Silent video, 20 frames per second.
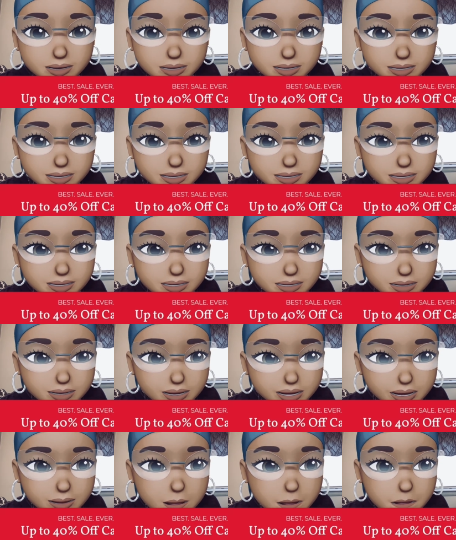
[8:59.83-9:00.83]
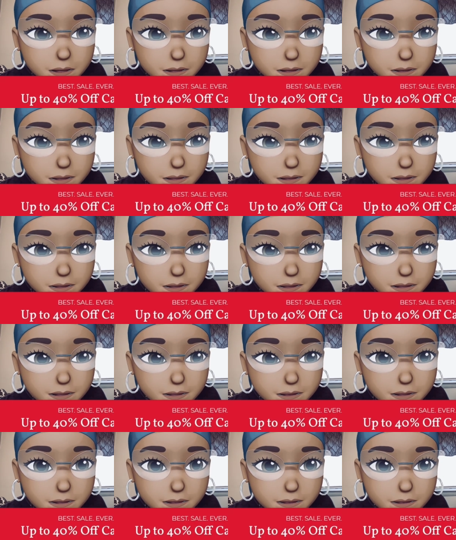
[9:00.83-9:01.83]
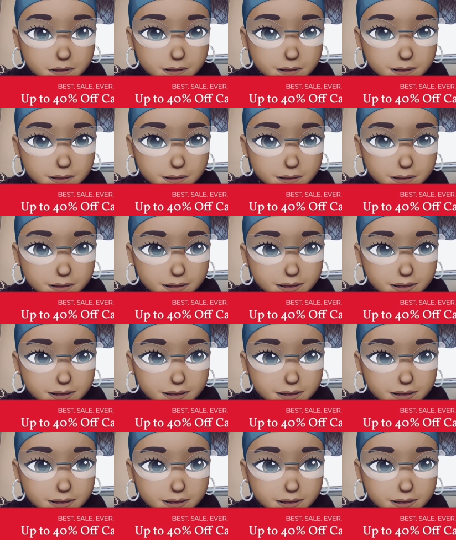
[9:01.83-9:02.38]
Nothing is said.